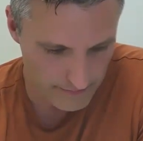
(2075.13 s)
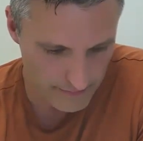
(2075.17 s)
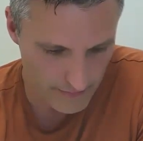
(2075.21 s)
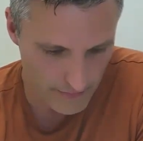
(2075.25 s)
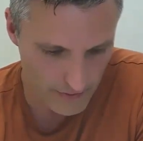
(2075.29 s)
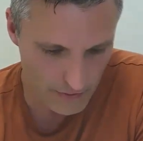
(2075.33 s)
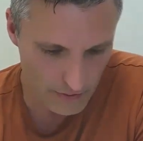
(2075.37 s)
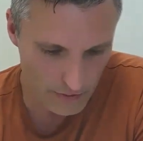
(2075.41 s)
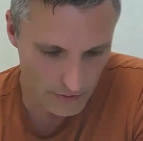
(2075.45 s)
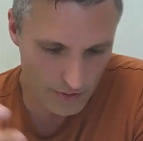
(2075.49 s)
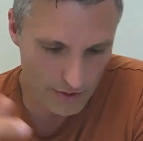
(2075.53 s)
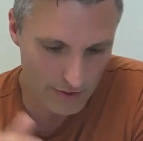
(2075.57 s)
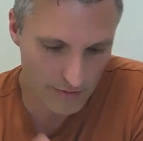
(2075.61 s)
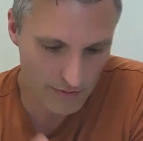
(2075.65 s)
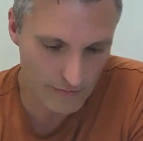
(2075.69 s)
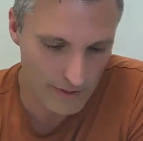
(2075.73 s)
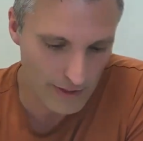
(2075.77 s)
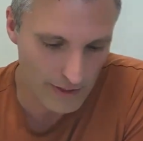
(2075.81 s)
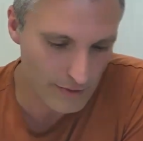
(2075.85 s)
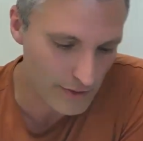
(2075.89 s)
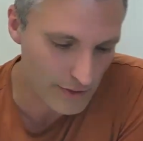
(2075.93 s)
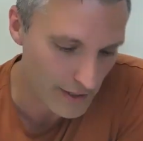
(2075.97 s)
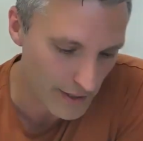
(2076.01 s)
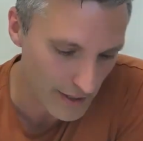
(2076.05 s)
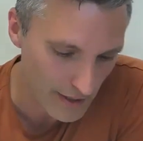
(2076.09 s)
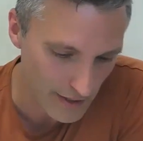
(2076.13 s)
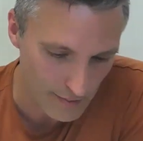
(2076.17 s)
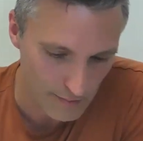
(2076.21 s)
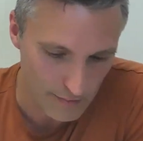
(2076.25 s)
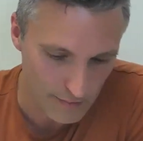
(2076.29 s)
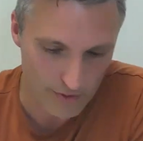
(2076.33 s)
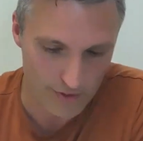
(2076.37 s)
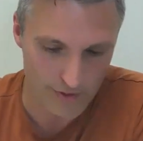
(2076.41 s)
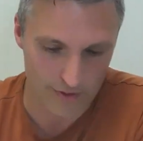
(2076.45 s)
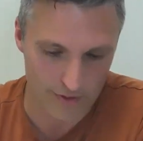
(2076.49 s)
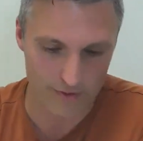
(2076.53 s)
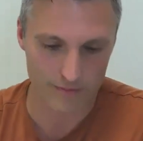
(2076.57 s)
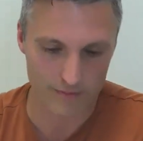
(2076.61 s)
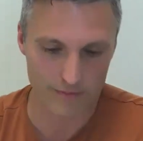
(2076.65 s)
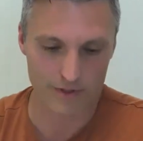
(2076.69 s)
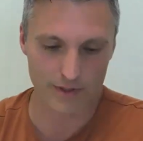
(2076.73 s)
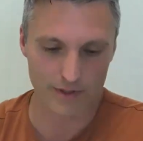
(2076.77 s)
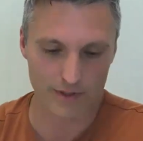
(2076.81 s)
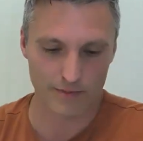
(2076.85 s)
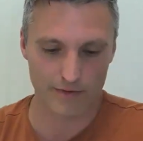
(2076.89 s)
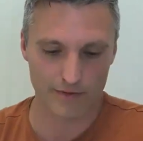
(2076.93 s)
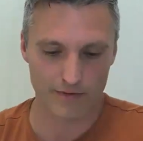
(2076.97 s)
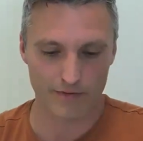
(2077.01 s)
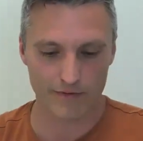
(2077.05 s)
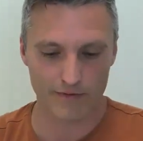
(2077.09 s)
look at Vajrayana Buddhism,
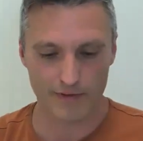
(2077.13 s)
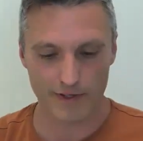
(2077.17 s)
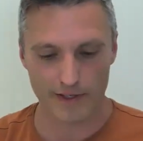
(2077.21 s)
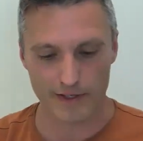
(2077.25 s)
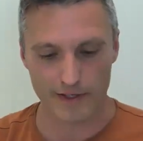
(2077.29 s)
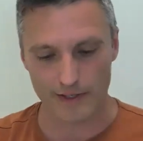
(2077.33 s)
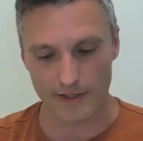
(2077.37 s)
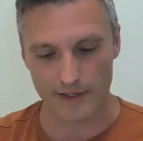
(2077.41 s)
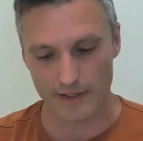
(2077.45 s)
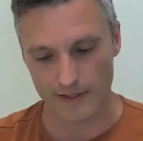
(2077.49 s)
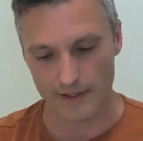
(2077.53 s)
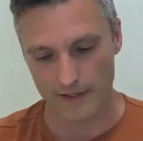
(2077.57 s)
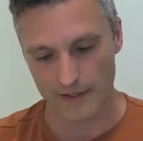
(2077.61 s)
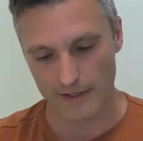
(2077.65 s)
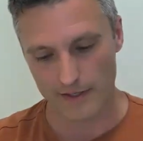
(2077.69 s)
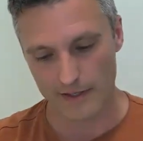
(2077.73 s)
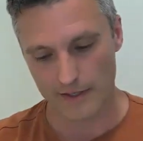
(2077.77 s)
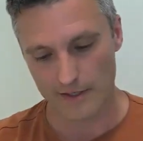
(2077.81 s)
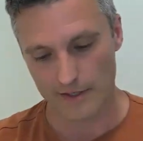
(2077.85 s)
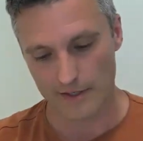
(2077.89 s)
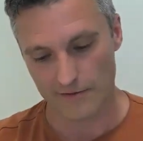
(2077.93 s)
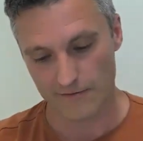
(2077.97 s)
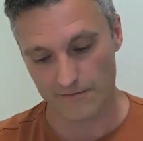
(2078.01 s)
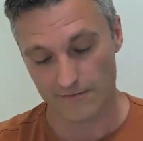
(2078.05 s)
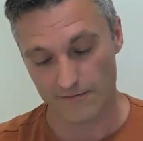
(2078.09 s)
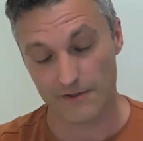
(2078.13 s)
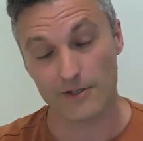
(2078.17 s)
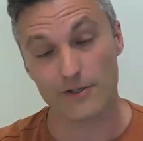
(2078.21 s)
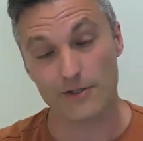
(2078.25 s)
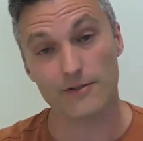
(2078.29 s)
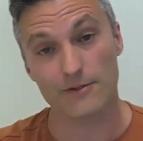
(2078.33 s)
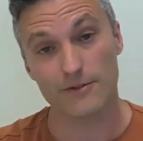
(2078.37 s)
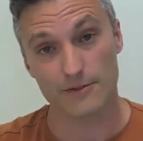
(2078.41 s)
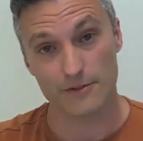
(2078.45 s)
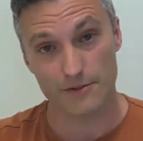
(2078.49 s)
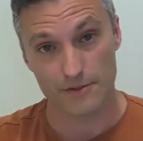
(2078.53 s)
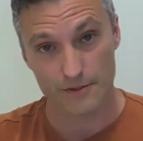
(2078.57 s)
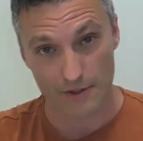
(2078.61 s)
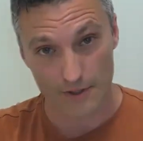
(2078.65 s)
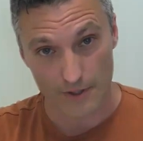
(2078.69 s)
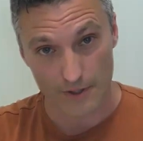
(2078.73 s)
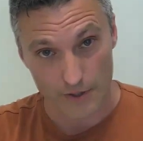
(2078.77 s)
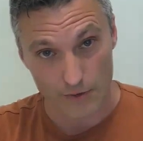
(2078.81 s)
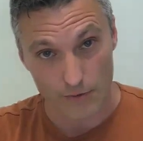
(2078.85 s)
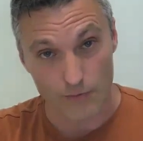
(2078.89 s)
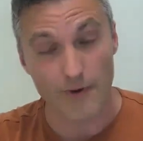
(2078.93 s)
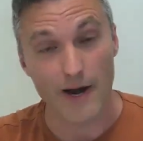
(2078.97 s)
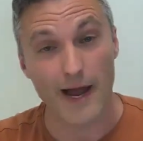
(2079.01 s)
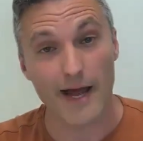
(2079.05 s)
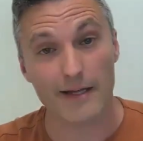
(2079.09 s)
some of the very fierce,
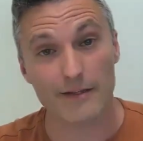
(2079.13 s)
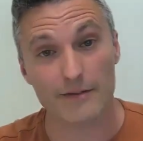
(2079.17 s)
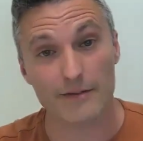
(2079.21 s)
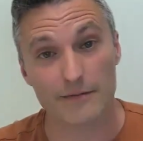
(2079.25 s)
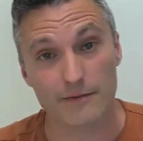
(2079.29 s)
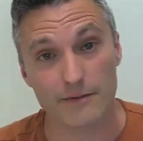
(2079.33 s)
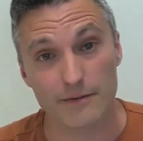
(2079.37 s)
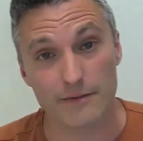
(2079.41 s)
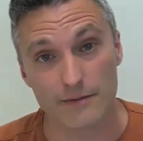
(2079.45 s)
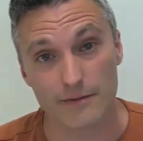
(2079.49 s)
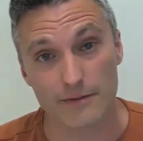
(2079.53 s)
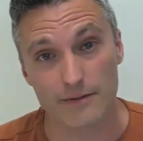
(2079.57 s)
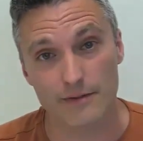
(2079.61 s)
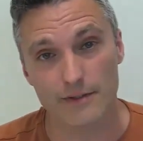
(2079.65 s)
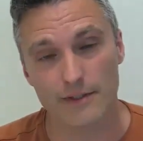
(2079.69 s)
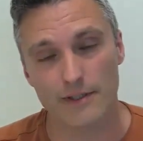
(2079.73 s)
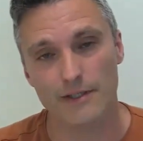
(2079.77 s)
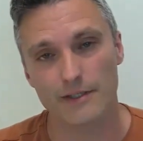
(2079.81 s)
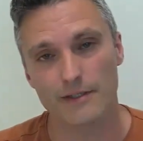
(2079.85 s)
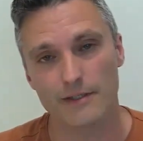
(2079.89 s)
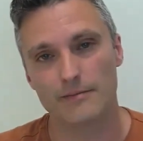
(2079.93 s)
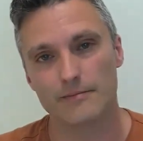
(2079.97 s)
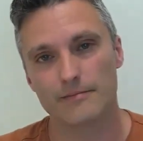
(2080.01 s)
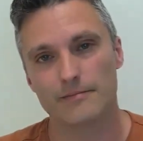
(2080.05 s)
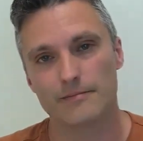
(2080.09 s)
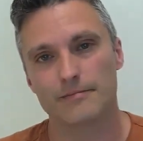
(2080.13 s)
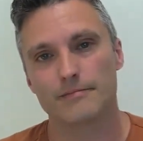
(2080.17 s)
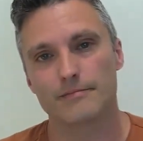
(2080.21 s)
wrathful